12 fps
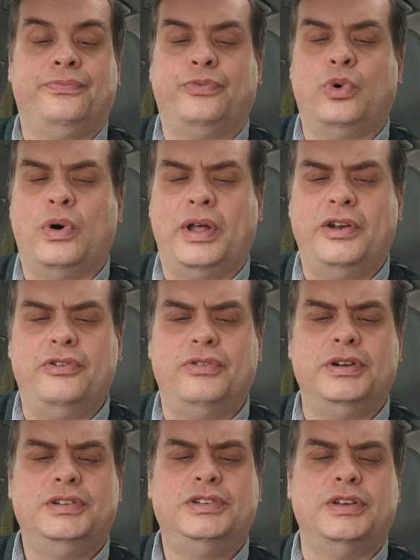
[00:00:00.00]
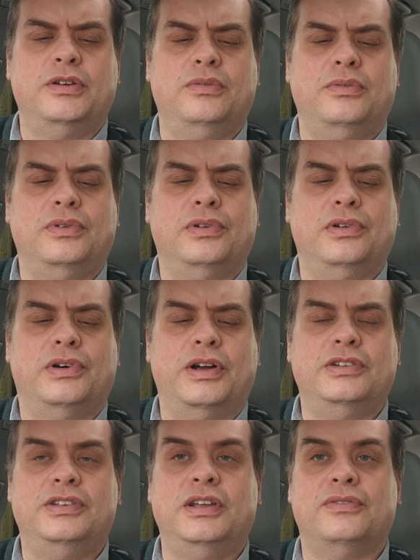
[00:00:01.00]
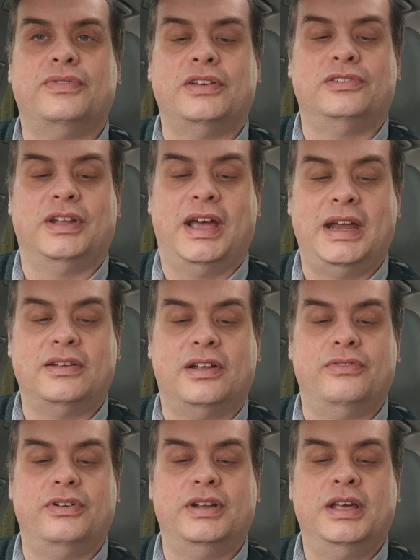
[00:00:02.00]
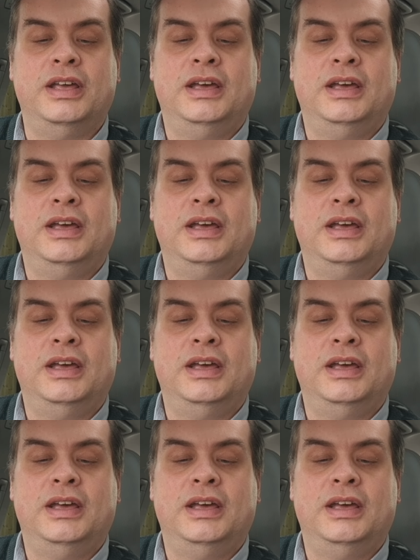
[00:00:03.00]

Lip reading: 400 to 19,800.